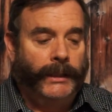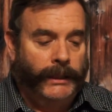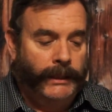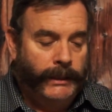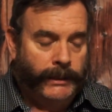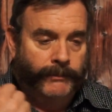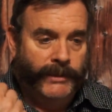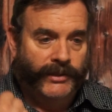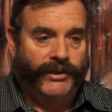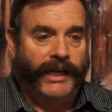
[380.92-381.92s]

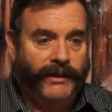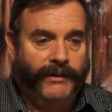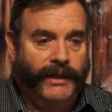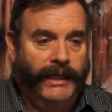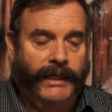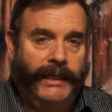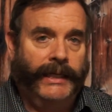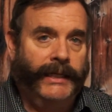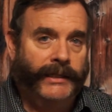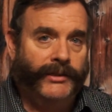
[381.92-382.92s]
The second thing
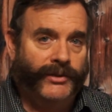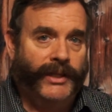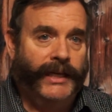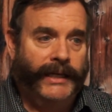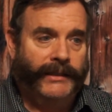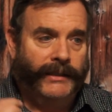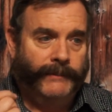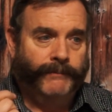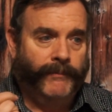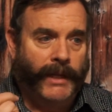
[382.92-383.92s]
is that
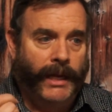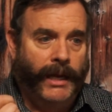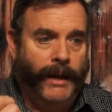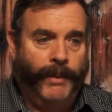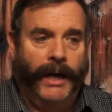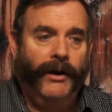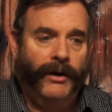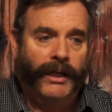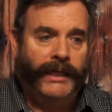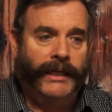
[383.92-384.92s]

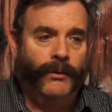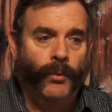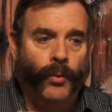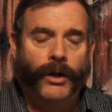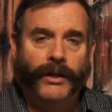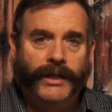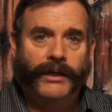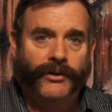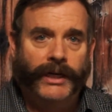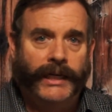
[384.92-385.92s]
apparently one of the
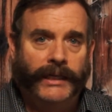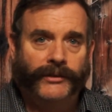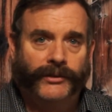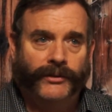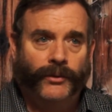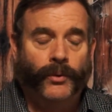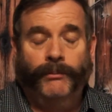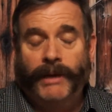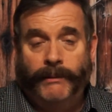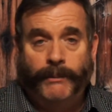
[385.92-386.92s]
ingredients, or
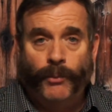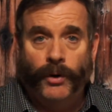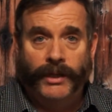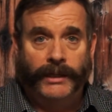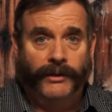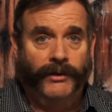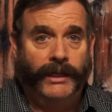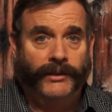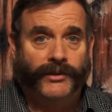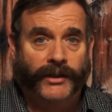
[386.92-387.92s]
maybe more of the
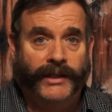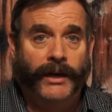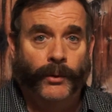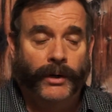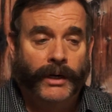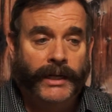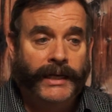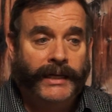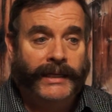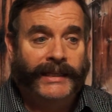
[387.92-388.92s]
ingredients that they were
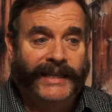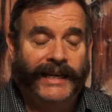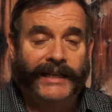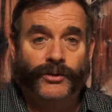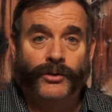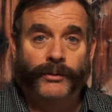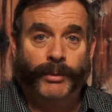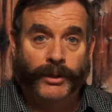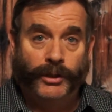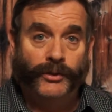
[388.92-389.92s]
getting to
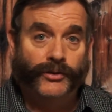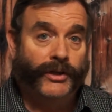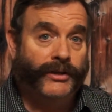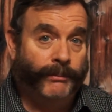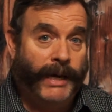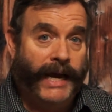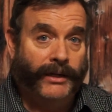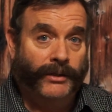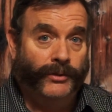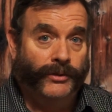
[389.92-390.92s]
produce their
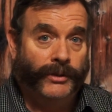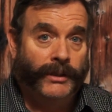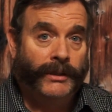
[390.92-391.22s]
tobaccos,